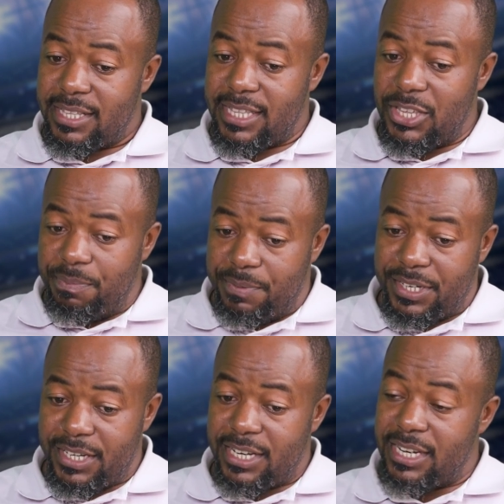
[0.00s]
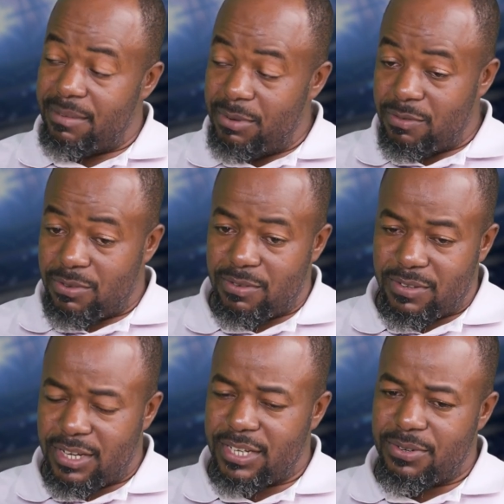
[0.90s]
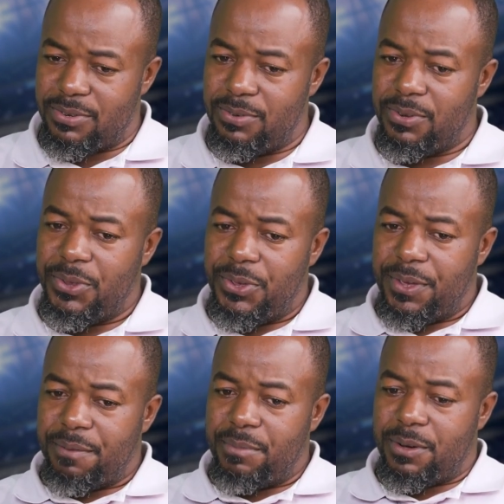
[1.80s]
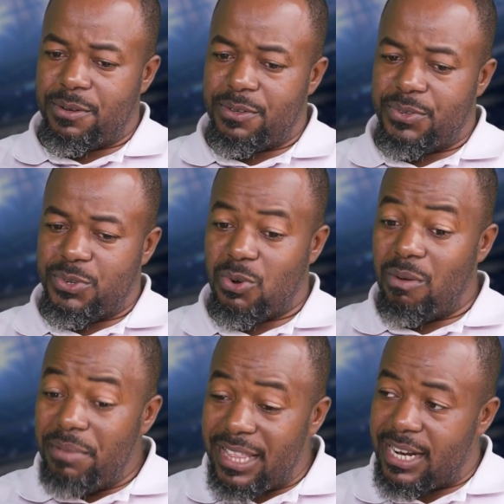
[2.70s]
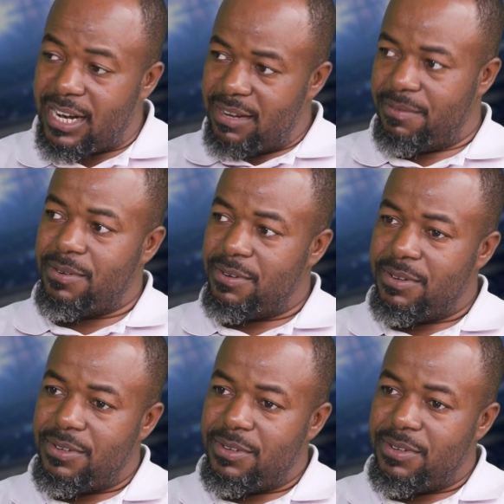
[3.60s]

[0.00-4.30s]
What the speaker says: the EPGA, there's a bit of soul searching to do, because to compete at that level,